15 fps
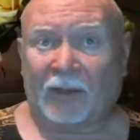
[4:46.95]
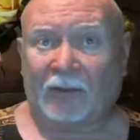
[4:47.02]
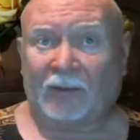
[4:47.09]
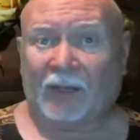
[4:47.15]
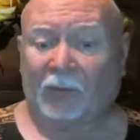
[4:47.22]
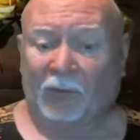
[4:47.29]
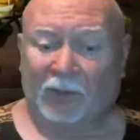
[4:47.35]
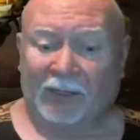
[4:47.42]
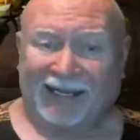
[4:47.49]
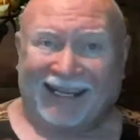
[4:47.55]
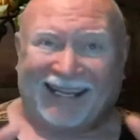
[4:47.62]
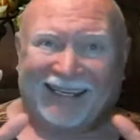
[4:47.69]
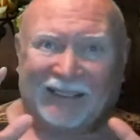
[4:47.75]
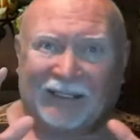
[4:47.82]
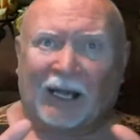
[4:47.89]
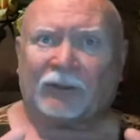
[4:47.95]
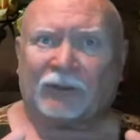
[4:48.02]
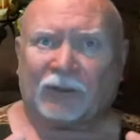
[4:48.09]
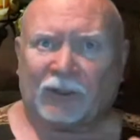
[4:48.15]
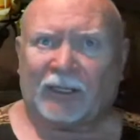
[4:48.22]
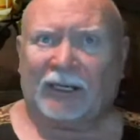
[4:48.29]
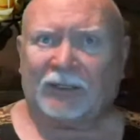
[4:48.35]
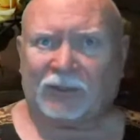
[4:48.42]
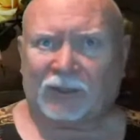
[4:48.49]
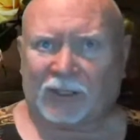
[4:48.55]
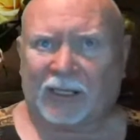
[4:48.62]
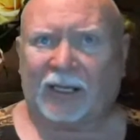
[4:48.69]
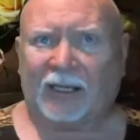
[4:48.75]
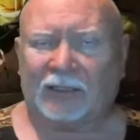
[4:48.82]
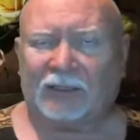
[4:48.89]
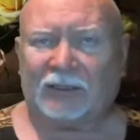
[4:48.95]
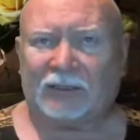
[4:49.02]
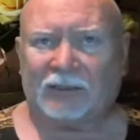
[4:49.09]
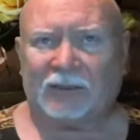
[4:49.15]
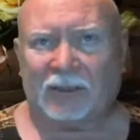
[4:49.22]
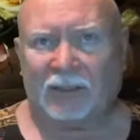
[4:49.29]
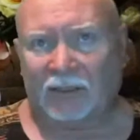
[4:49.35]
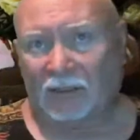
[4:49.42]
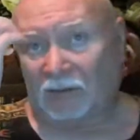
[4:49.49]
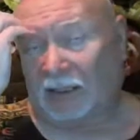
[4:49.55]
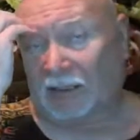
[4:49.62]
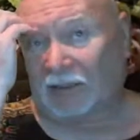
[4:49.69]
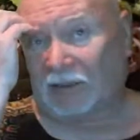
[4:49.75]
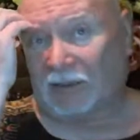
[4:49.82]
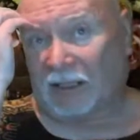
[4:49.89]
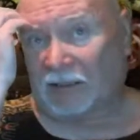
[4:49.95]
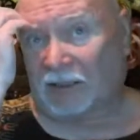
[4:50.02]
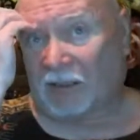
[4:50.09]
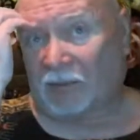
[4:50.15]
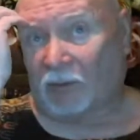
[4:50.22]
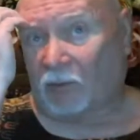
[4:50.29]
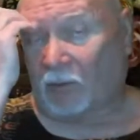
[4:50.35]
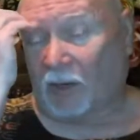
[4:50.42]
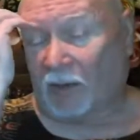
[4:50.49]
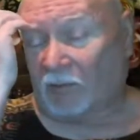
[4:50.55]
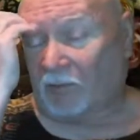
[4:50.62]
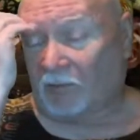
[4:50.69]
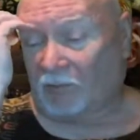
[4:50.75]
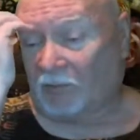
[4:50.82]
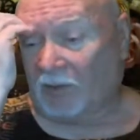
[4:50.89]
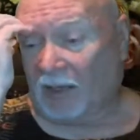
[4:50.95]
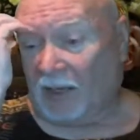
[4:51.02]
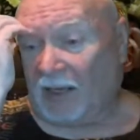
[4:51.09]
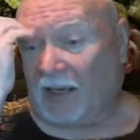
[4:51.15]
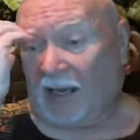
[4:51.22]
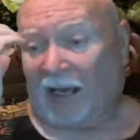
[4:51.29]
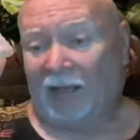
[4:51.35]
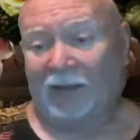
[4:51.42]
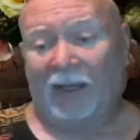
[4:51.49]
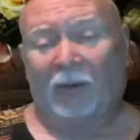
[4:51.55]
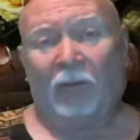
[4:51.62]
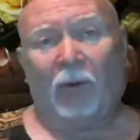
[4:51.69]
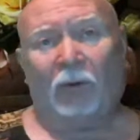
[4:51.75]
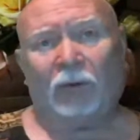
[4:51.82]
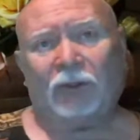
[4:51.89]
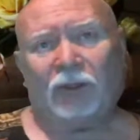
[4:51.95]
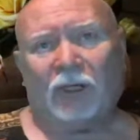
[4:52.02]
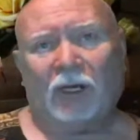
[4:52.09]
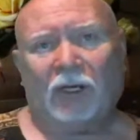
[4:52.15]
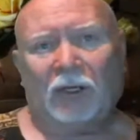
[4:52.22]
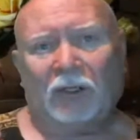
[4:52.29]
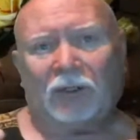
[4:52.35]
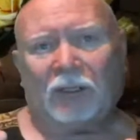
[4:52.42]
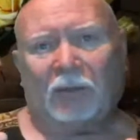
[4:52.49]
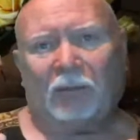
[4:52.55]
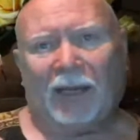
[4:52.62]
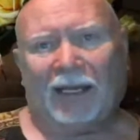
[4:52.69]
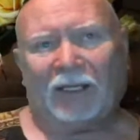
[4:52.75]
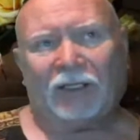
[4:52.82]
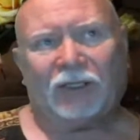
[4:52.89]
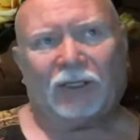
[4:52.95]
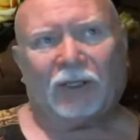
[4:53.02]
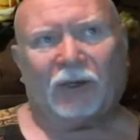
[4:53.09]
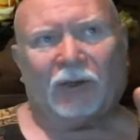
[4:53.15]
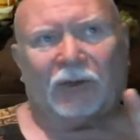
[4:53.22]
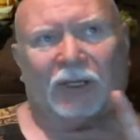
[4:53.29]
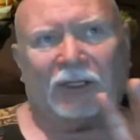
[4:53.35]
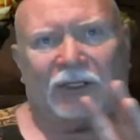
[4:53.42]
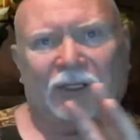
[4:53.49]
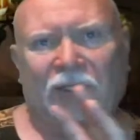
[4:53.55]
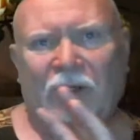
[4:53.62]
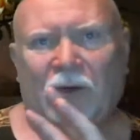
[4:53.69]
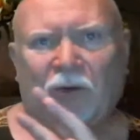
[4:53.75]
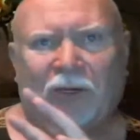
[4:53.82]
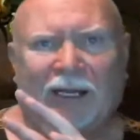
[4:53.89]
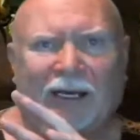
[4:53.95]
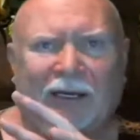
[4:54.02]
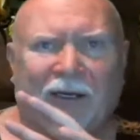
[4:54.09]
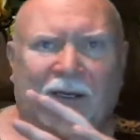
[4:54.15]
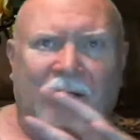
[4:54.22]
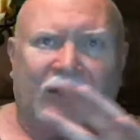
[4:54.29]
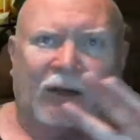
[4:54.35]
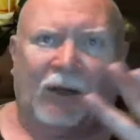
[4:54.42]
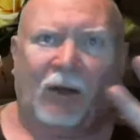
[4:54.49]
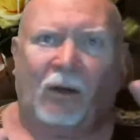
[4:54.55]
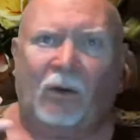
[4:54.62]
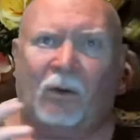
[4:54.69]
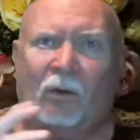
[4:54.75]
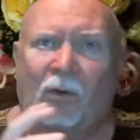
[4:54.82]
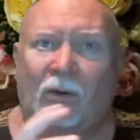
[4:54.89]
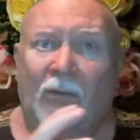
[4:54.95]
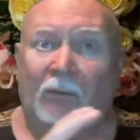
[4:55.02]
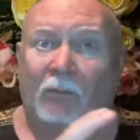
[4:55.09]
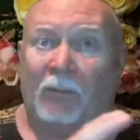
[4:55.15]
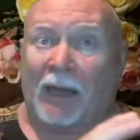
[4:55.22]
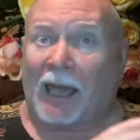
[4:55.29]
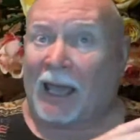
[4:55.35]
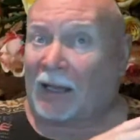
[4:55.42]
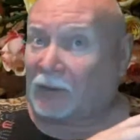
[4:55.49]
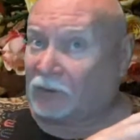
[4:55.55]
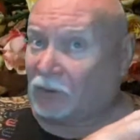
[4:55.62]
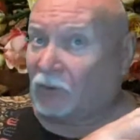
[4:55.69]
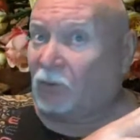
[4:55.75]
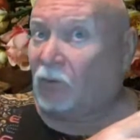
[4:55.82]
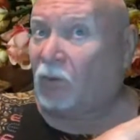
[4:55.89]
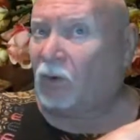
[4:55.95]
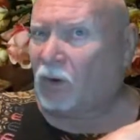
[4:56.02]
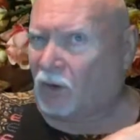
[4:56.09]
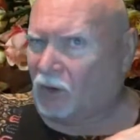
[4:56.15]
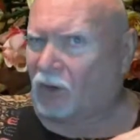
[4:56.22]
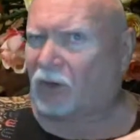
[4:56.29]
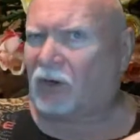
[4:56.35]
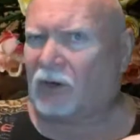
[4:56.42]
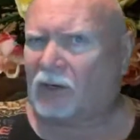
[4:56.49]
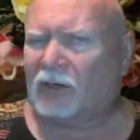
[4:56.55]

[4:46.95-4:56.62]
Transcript: They want to indoctrinate your kids. That's number one. And they want to make sure that you can go back to work.